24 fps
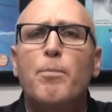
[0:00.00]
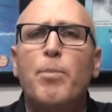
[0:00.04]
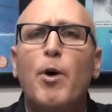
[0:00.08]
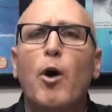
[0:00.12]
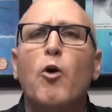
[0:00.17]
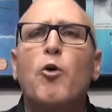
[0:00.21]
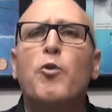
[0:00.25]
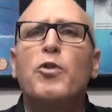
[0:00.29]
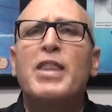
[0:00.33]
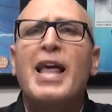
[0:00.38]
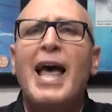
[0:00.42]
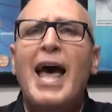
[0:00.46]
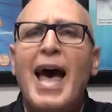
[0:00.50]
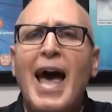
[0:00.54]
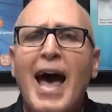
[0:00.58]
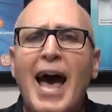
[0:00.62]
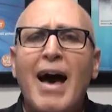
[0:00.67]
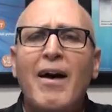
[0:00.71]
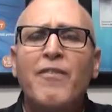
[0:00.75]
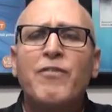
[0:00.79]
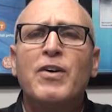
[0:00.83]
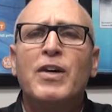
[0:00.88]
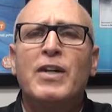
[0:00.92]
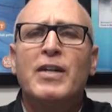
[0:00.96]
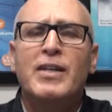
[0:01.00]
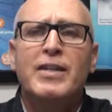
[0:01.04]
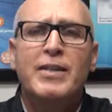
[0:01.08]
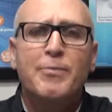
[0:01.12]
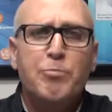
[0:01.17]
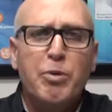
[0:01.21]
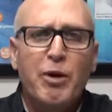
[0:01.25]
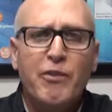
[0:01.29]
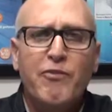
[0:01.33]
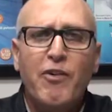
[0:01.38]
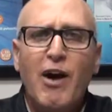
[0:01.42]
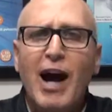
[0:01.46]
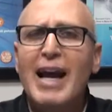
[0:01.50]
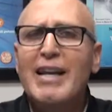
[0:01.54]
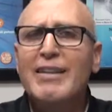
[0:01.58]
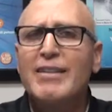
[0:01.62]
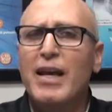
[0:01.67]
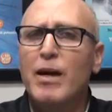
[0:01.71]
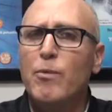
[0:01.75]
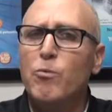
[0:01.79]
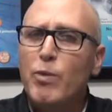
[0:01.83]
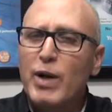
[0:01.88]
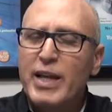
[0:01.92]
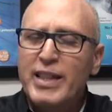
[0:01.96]
Both
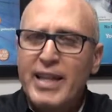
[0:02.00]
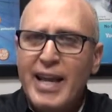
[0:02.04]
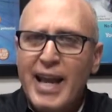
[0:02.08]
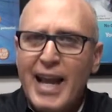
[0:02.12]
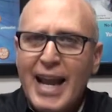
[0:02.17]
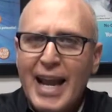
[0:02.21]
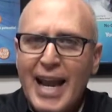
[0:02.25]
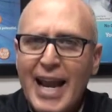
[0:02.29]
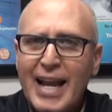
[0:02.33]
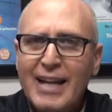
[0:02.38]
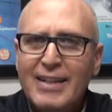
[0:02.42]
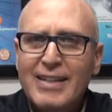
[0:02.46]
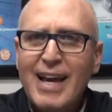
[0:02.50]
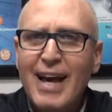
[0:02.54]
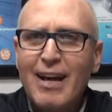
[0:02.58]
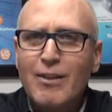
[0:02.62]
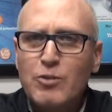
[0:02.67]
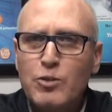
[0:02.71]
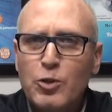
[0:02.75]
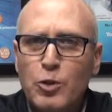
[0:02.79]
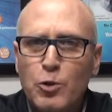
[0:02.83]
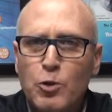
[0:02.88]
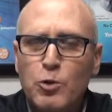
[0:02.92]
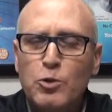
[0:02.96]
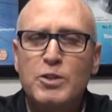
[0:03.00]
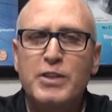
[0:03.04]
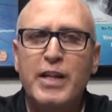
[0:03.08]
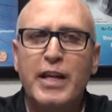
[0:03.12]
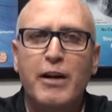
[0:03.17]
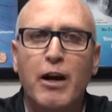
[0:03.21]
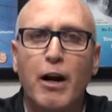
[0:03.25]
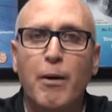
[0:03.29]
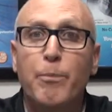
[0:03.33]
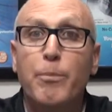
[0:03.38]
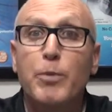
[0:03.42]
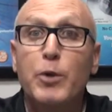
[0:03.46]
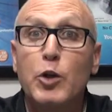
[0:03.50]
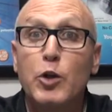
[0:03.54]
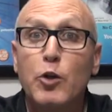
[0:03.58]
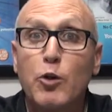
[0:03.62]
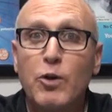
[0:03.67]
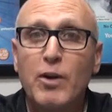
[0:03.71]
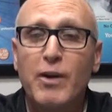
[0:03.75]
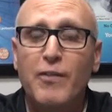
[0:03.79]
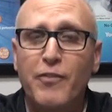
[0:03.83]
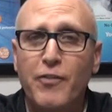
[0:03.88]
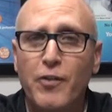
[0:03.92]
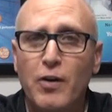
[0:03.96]
provide them with handout tools that are
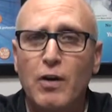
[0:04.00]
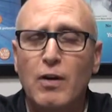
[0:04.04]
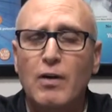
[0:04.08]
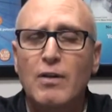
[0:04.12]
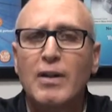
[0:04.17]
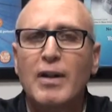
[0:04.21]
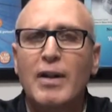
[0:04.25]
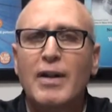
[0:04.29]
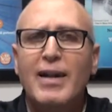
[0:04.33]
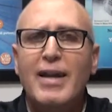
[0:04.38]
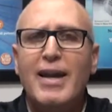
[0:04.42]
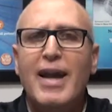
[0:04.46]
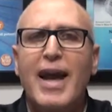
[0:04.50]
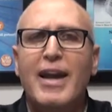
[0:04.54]
beautiful